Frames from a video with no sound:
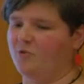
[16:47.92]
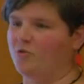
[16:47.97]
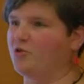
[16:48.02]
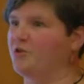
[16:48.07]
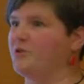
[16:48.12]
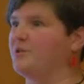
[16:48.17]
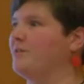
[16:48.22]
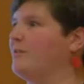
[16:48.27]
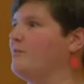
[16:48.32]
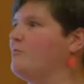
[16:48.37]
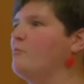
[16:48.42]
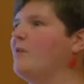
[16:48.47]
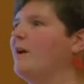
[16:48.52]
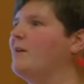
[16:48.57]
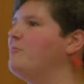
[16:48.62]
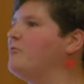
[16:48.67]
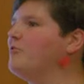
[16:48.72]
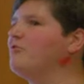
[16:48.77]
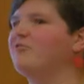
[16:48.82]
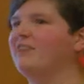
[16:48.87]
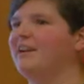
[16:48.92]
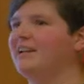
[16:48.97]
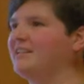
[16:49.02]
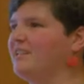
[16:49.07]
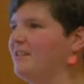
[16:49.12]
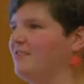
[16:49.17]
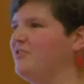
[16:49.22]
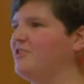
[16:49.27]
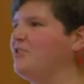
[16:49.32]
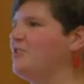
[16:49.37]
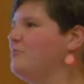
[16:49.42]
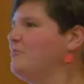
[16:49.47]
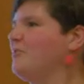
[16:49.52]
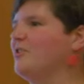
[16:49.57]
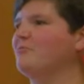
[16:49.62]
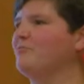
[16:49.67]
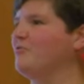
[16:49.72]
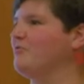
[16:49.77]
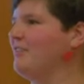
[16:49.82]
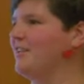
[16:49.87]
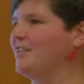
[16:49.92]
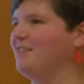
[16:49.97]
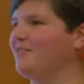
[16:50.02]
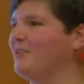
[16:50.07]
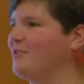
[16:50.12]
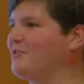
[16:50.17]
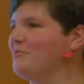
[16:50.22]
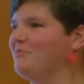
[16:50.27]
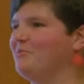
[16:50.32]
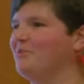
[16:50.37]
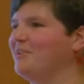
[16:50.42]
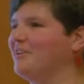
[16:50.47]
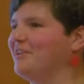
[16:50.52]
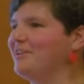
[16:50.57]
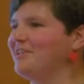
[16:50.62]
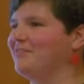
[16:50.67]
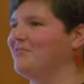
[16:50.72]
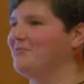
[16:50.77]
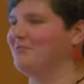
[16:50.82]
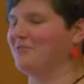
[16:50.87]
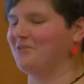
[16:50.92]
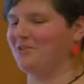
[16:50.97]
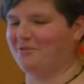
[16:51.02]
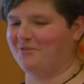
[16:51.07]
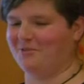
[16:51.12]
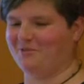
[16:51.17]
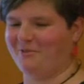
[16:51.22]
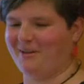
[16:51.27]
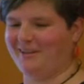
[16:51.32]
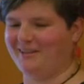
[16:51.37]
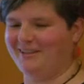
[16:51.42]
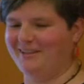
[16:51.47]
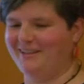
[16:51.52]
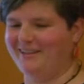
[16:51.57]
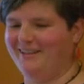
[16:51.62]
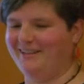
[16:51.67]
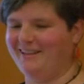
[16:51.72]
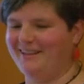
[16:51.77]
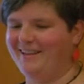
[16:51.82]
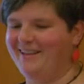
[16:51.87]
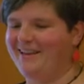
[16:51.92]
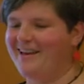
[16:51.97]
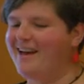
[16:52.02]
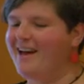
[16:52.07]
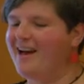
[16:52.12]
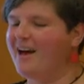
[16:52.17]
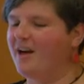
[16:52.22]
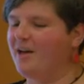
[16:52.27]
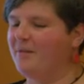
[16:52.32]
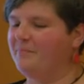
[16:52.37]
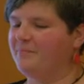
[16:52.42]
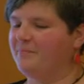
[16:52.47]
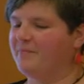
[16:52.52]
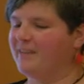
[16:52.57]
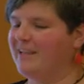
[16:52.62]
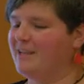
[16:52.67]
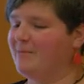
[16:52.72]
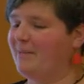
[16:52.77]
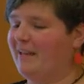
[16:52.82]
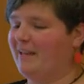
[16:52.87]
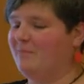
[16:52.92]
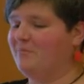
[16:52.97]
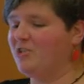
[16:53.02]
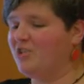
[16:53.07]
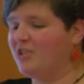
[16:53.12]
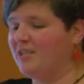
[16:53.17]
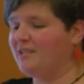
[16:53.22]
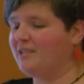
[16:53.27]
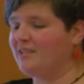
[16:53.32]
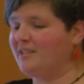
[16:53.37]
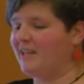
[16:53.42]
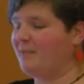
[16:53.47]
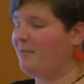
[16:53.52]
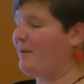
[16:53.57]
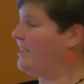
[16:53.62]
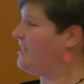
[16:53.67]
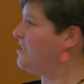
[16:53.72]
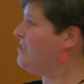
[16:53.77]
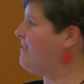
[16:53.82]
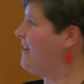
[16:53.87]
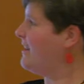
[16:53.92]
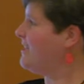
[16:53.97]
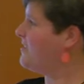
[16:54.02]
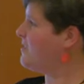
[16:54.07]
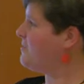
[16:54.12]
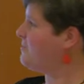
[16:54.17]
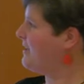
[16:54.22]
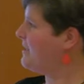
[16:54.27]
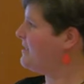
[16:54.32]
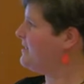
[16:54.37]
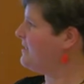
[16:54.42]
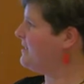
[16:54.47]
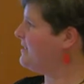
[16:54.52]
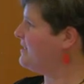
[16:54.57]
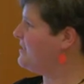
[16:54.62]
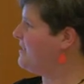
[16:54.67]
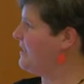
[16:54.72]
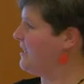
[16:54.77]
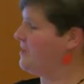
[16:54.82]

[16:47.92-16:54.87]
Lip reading: Or do something way more creative. You can do much more creative things with podcasts if you want to as well. Think about images. Think about interactive spaces.